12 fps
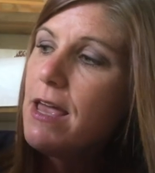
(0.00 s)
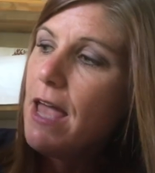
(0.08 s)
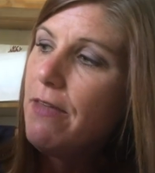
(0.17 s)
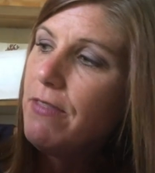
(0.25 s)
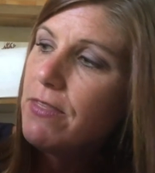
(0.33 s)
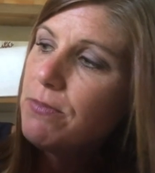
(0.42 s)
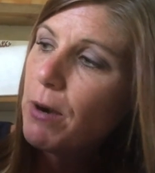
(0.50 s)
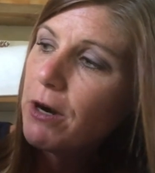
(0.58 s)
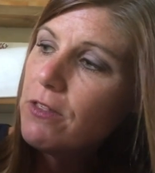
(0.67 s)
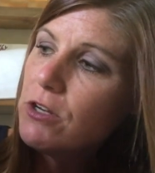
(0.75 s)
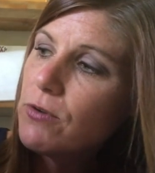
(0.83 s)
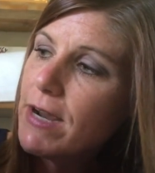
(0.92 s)
And then
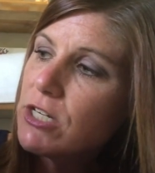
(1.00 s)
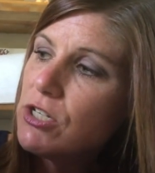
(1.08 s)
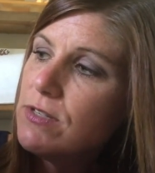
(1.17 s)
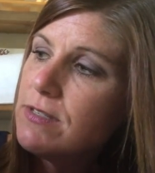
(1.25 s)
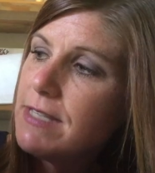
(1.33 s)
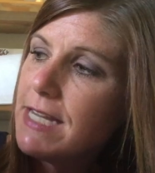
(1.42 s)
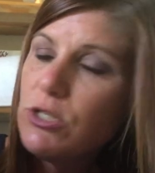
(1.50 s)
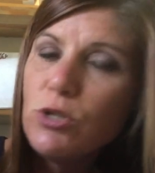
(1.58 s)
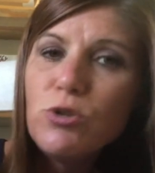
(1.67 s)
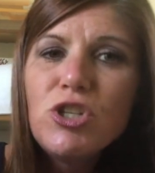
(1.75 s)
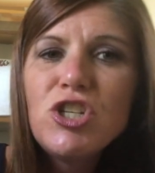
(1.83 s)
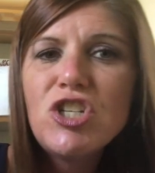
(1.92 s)
part of the directions say
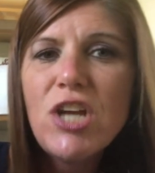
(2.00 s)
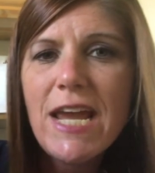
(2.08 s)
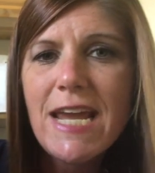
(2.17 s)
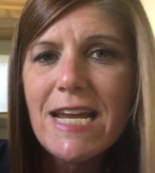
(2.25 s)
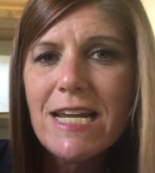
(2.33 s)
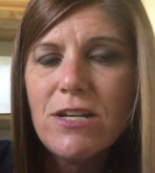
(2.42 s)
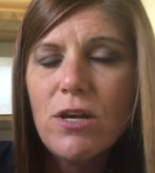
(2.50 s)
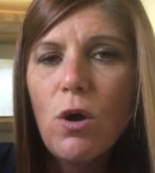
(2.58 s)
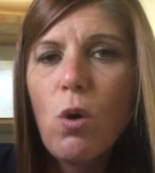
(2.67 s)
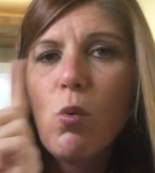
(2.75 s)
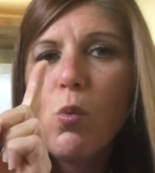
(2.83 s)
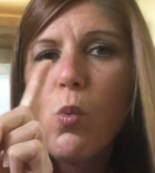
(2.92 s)
to shade
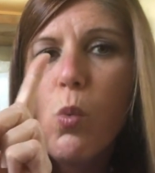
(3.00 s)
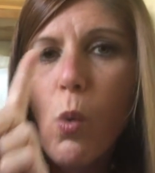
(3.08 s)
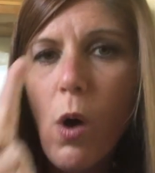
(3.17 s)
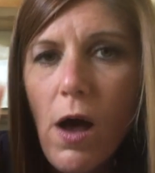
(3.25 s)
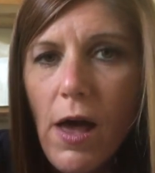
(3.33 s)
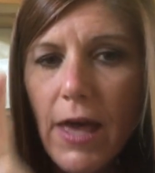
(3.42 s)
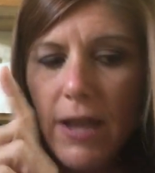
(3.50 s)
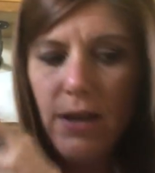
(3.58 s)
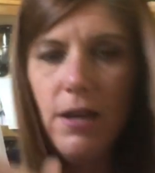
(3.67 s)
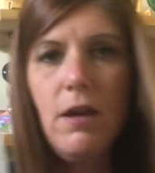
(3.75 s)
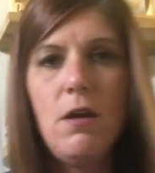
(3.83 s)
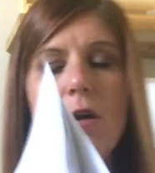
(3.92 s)

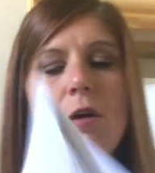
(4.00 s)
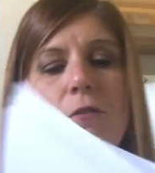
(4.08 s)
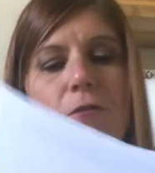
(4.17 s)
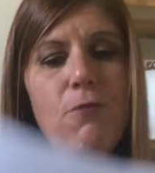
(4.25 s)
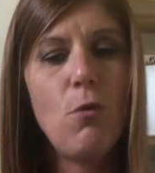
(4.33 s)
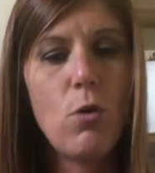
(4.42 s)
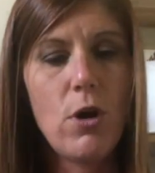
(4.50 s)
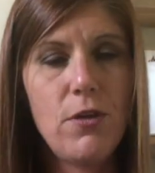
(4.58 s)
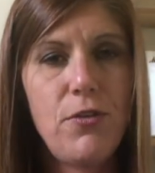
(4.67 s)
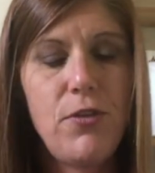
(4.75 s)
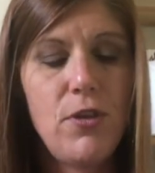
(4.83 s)
1/4.